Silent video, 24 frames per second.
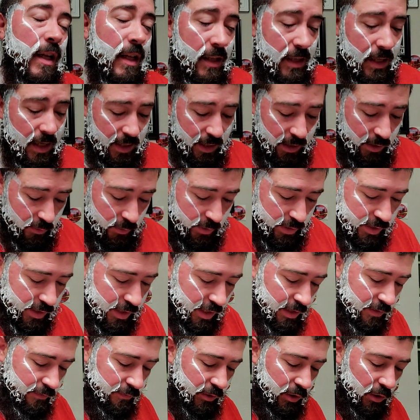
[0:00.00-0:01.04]
Like I always say,
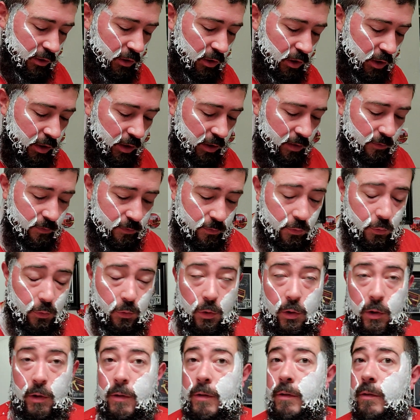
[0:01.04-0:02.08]
if you're looking
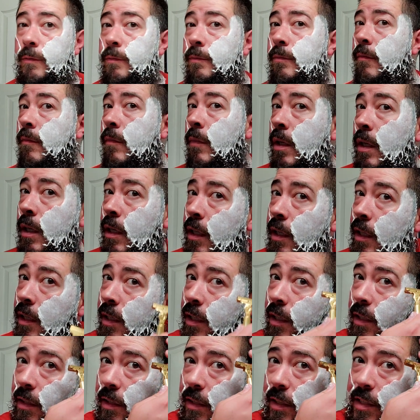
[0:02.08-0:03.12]
for
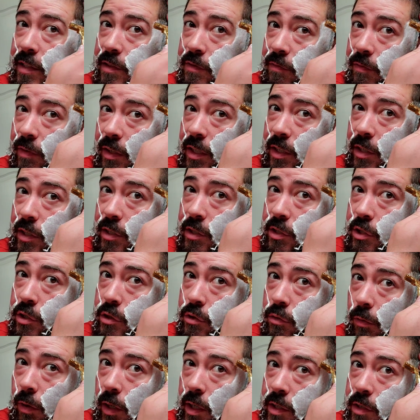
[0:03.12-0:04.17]
these vintage
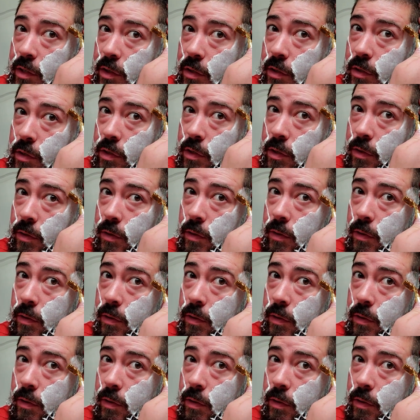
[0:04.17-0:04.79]
razors,